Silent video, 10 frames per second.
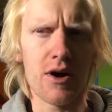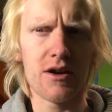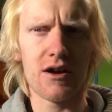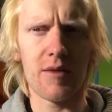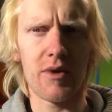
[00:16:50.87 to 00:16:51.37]

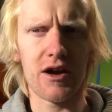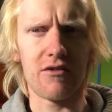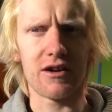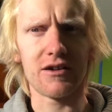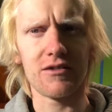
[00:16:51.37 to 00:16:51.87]

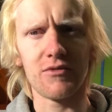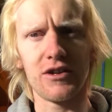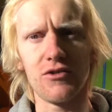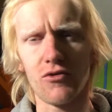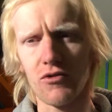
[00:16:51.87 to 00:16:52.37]
appearing when
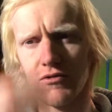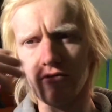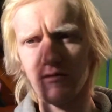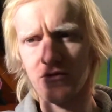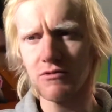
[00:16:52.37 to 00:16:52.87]
you're
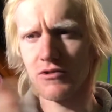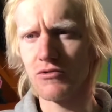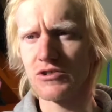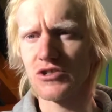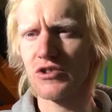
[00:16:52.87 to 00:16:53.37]

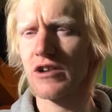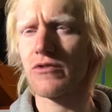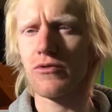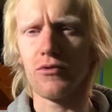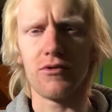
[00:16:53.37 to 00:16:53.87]
losing track of
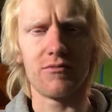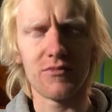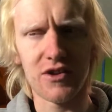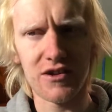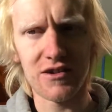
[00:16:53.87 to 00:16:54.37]
thought,
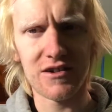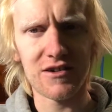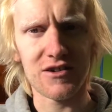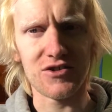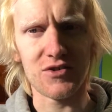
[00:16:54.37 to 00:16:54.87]

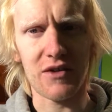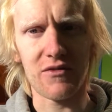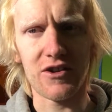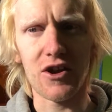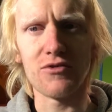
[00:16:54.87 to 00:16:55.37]
because you haven't
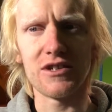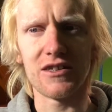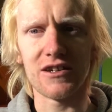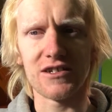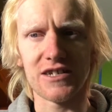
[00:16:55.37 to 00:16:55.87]
noted
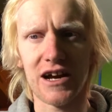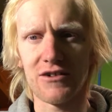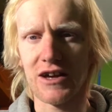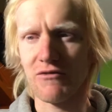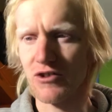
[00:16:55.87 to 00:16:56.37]
things down, you
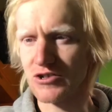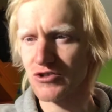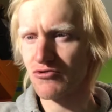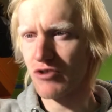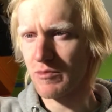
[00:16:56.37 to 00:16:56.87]
haven't got a
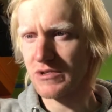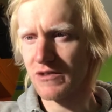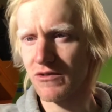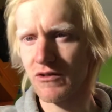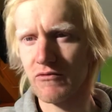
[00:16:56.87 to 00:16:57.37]
script in
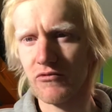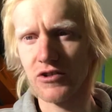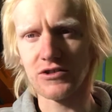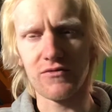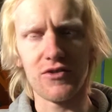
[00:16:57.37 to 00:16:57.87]
front
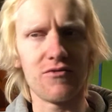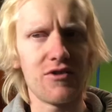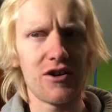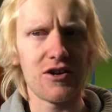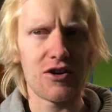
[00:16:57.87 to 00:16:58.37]
of you,
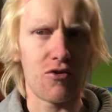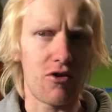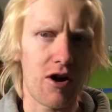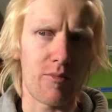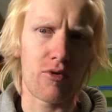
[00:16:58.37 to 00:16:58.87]
or
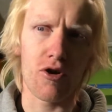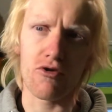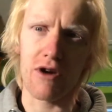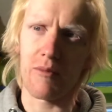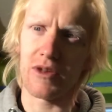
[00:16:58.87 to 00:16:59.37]
a
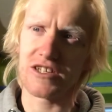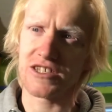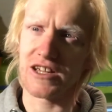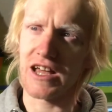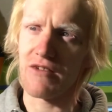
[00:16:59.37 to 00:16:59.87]
program
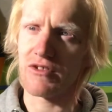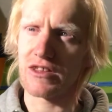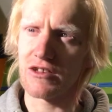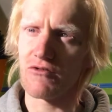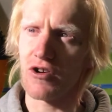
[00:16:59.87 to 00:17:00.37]
listing everything
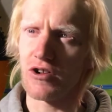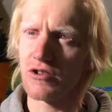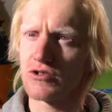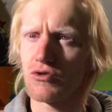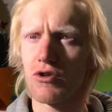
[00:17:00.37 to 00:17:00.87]
you've got to
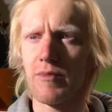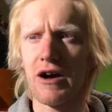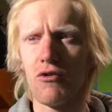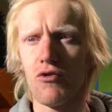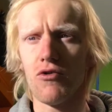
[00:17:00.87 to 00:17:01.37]
talk about
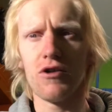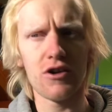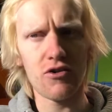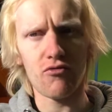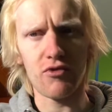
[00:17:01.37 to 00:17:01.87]
or
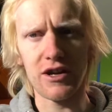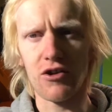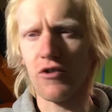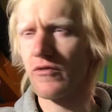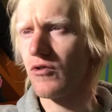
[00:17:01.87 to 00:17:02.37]
read
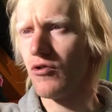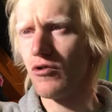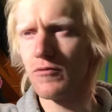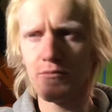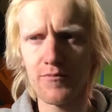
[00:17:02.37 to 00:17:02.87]
off, or
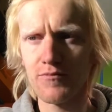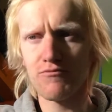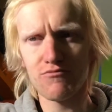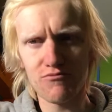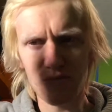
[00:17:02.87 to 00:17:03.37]

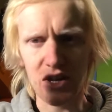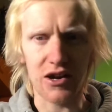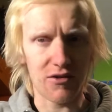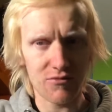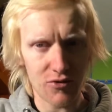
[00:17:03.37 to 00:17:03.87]

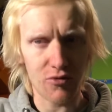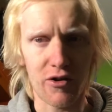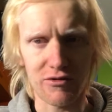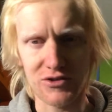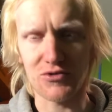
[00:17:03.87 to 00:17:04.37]
all
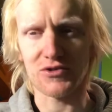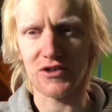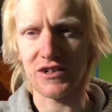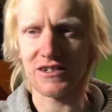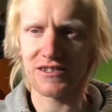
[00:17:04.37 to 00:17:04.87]
sorts of
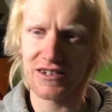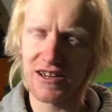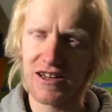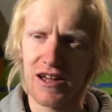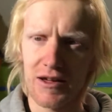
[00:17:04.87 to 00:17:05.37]
things.
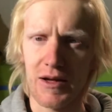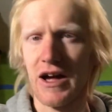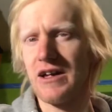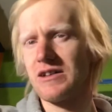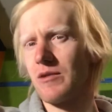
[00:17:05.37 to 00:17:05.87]

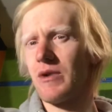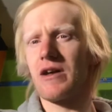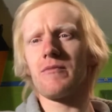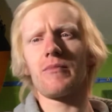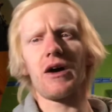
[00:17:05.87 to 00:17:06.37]
It don't matter.
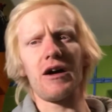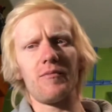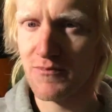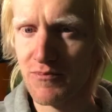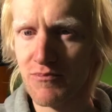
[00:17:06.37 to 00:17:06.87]

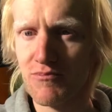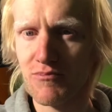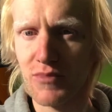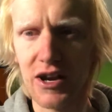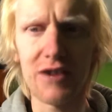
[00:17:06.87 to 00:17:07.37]

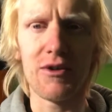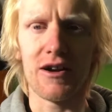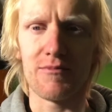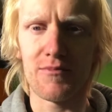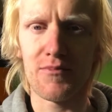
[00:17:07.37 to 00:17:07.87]
But anyway,
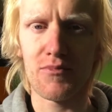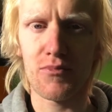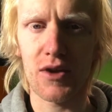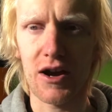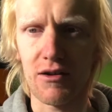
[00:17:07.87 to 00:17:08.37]

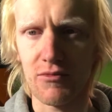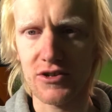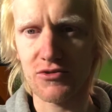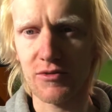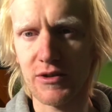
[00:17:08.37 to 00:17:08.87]
yeah, we're
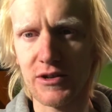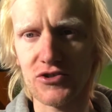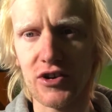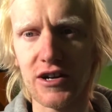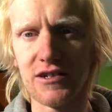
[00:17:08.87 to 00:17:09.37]
talking about
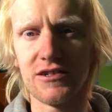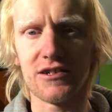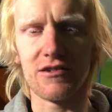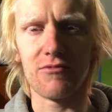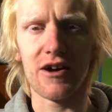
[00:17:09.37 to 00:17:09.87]
trains
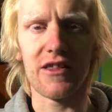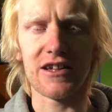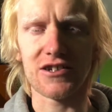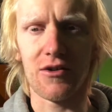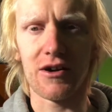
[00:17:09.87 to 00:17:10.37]
and where that's
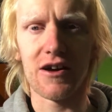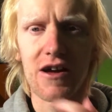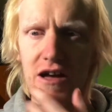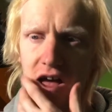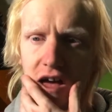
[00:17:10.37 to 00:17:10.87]
going.
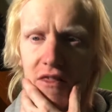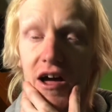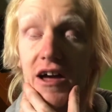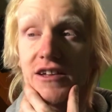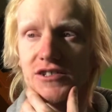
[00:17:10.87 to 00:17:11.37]
That
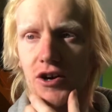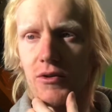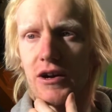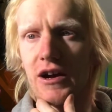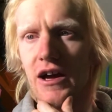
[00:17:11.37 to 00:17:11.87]
is
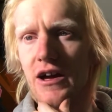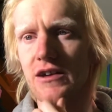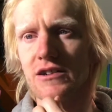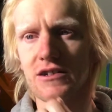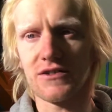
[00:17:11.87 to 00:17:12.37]
going ahead
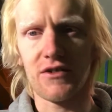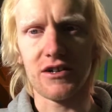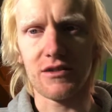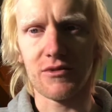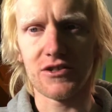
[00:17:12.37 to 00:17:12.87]
as far as
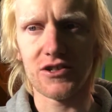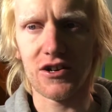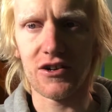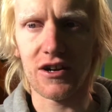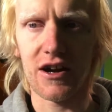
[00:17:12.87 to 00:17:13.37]
I'm
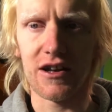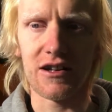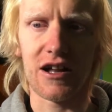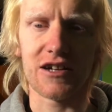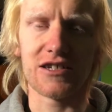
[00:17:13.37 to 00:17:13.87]
concerned, and
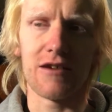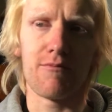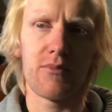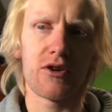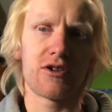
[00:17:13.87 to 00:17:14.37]
like I said,
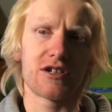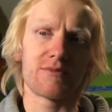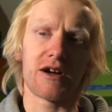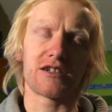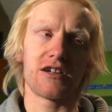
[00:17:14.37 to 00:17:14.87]
you can
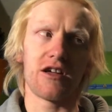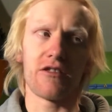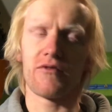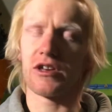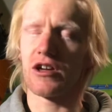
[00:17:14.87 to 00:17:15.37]
expect another
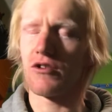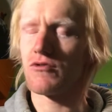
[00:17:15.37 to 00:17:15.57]
video,